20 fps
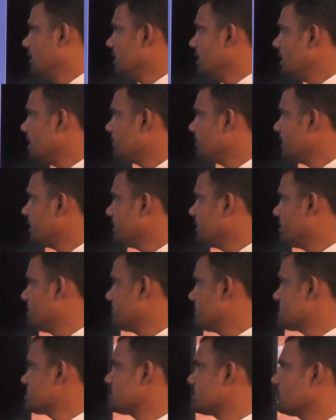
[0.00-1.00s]
If an
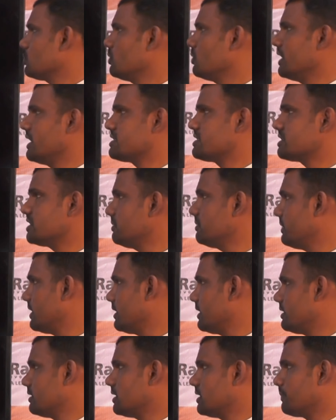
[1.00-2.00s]
investor could
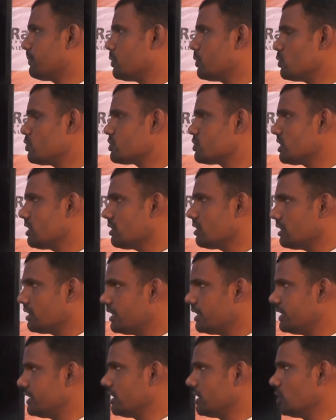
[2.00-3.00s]
estimate the future
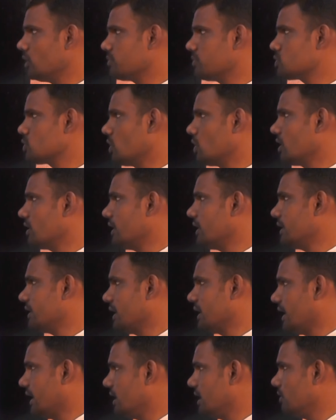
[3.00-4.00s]
return of stock at
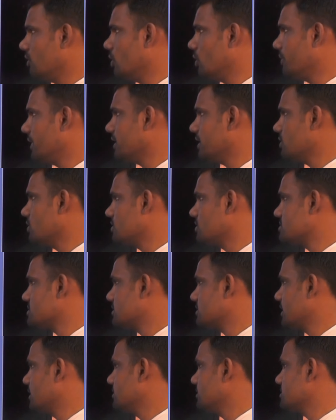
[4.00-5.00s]
high level of accuracy,
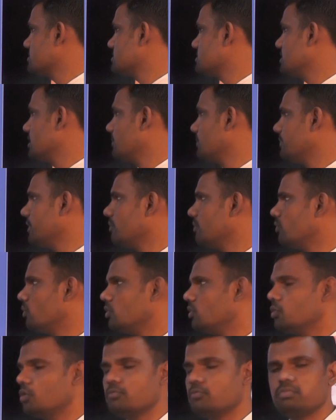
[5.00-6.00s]
then the CAPM
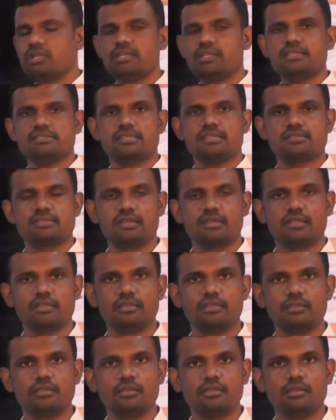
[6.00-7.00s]
would not be necessary.
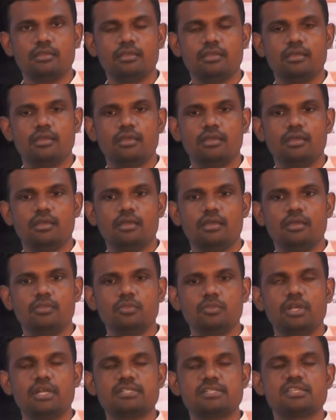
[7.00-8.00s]

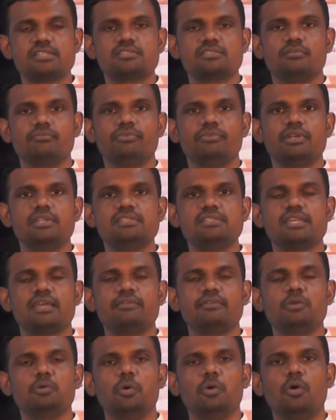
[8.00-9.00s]
So let's say someone is
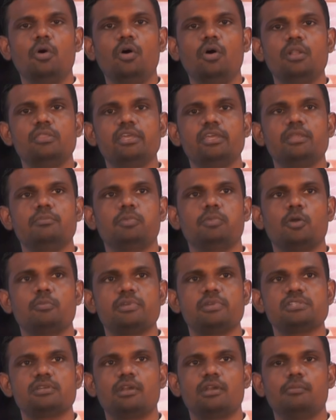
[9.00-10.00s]
having all the
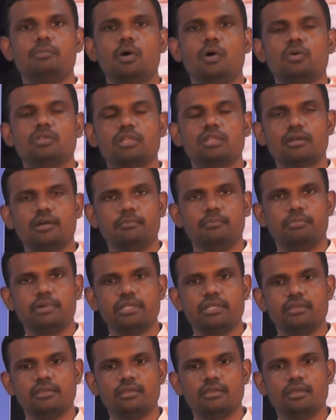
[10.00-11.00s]
information about the
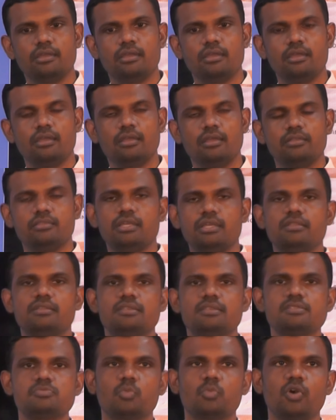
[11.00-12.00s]
company, then
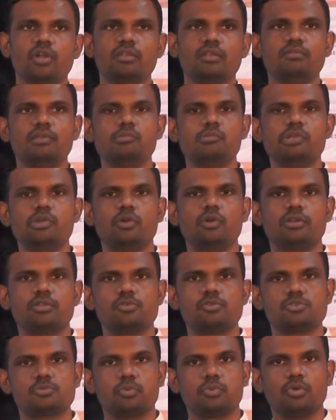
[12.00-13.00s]
this model will be not
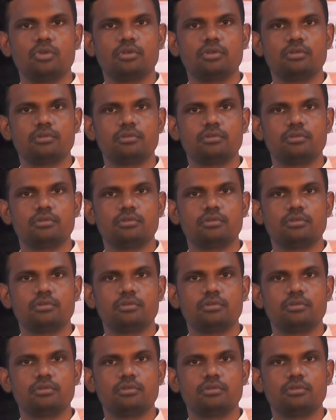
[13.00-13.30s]
useful.